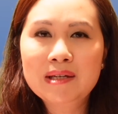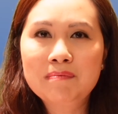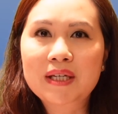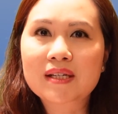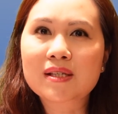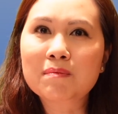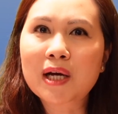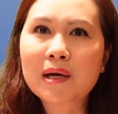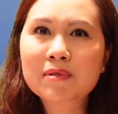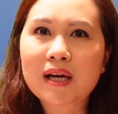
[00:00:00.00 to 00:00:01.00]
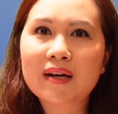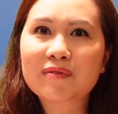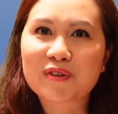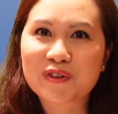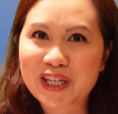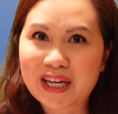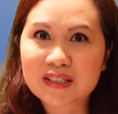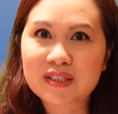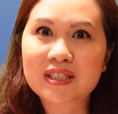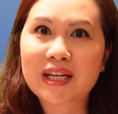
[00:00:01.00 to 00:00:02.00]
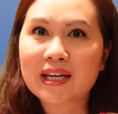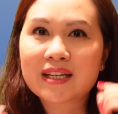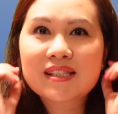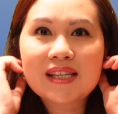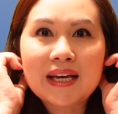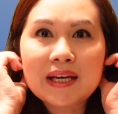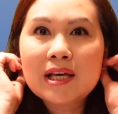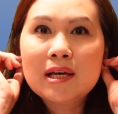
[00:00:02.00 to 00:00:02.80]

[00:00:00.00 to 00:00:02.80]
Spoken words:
because sometimes I forget to take, say,